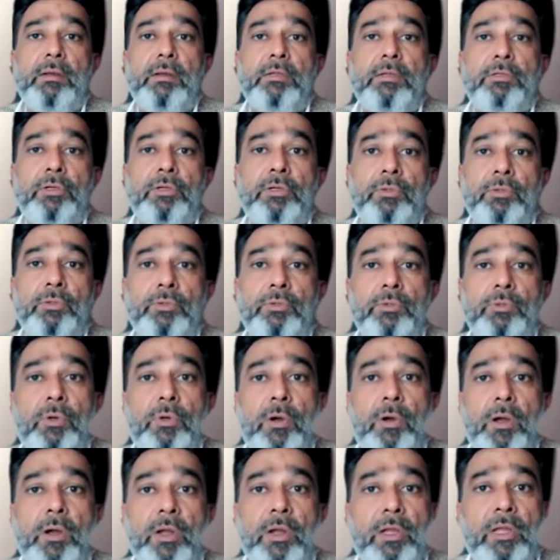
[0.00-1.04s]
through
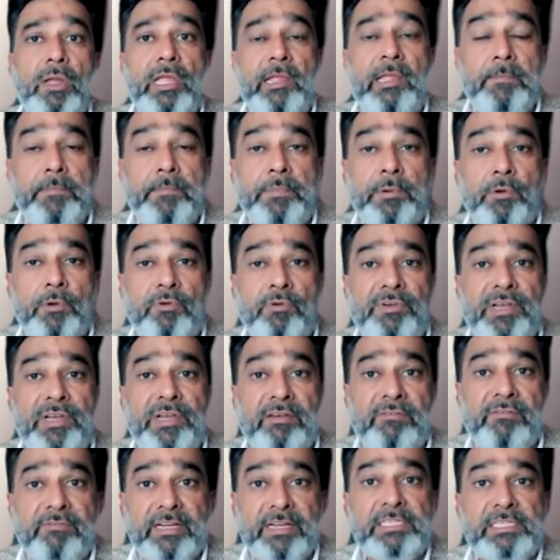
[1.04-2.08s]
improved
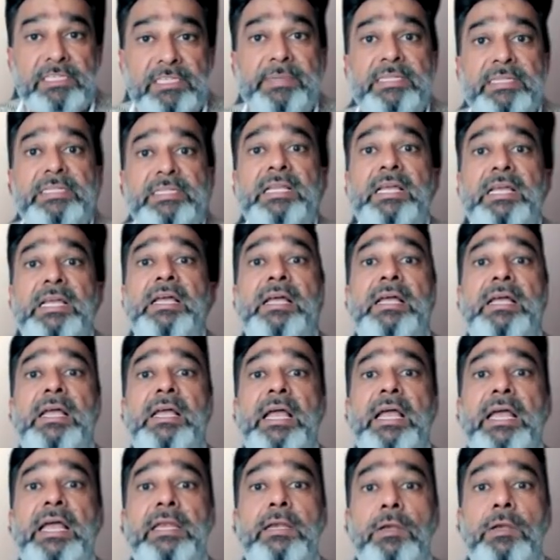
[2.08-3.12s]
investments
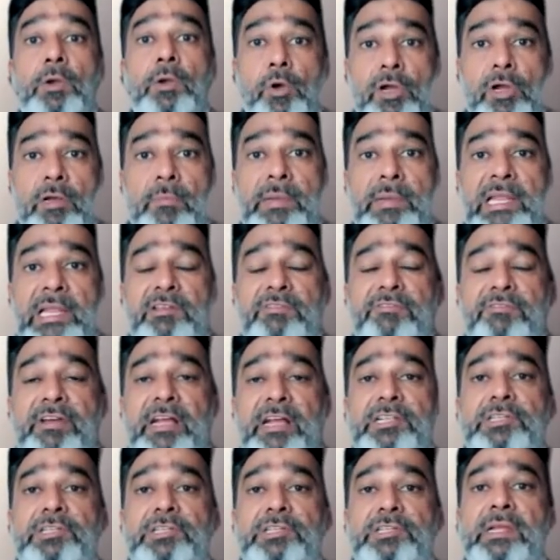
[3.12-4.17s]
and local
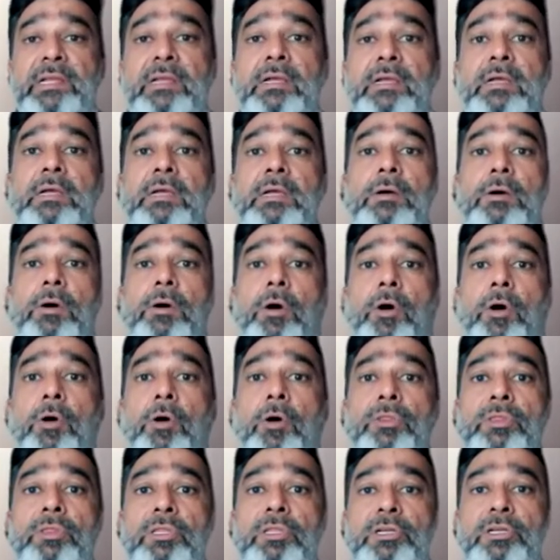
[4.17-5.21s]
manufacturing
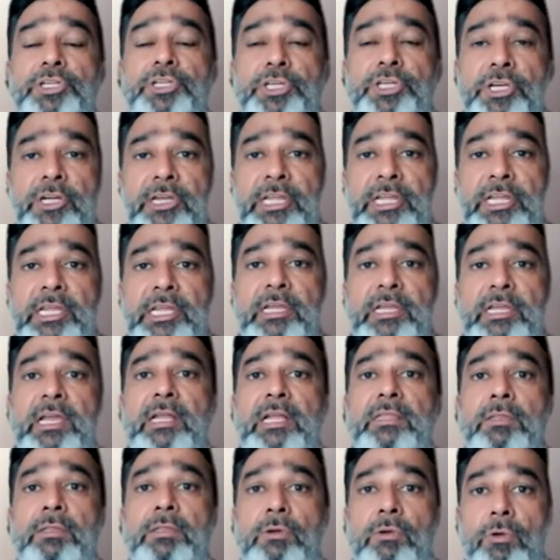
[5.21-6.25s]
on the journey
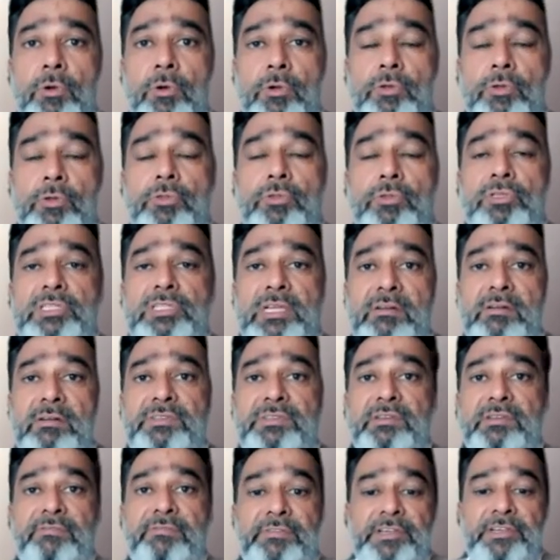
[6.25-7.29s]
and the road to
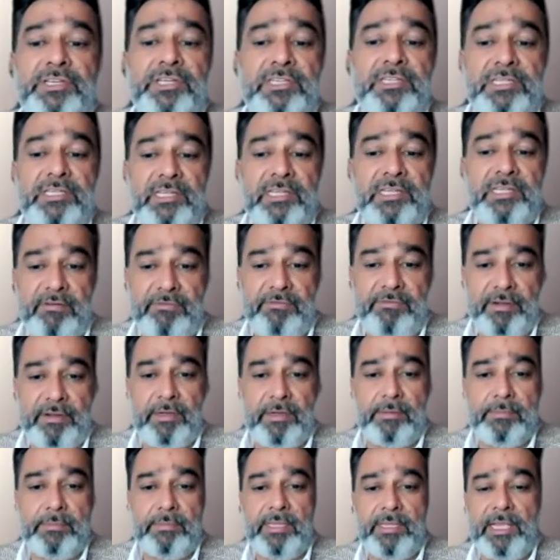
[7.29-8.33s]
self-sufficiency in Africa.
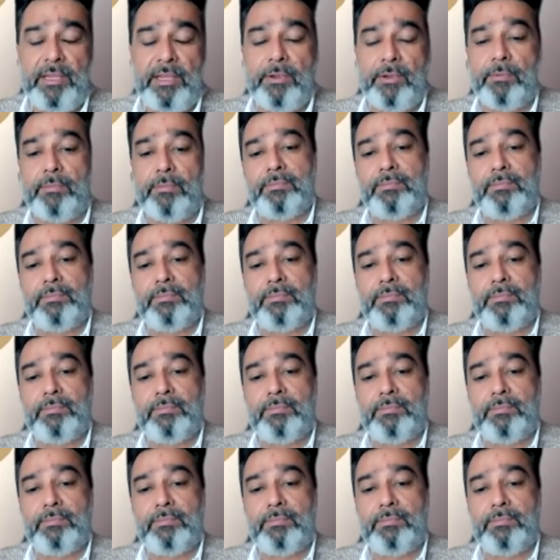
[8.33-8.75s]
Thank you.